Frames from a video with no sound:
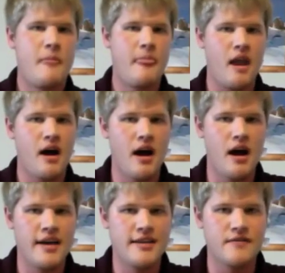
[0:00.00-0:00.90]

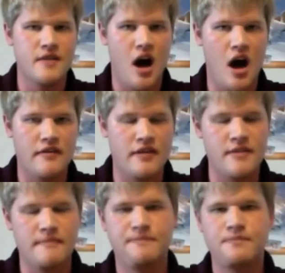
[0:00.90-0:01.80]
Hint of
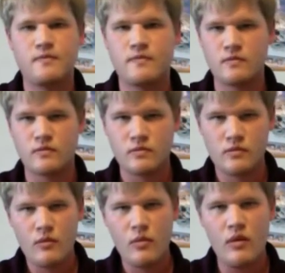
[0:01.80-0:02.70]
coffee.
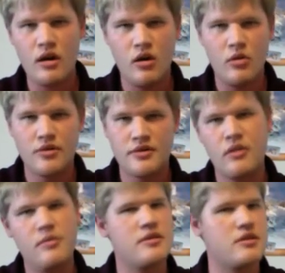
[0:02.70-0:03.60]
Almost
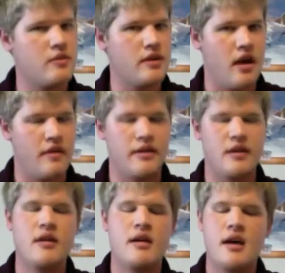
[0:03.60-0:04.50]
a sweet
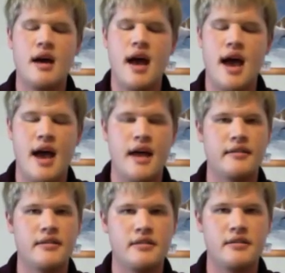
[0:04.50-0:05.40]
coffee.
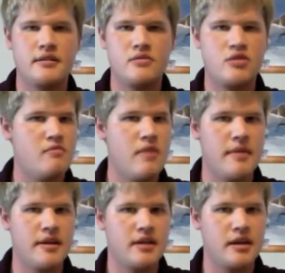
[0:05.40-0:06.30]
And just
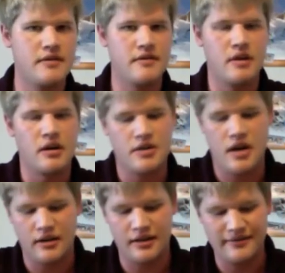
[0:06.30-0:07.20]
maybe a touch of dark
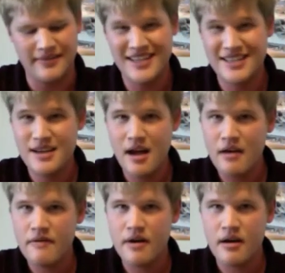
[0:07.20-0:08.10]
chocolate. It's
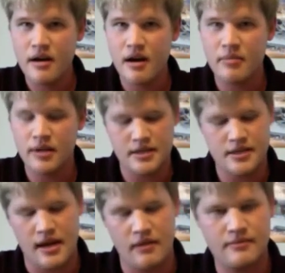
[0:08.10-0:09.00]
not a very complex
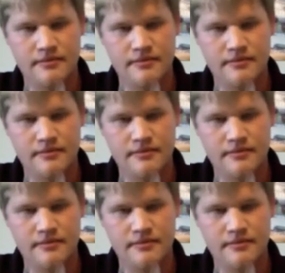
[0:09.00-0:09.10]
stout.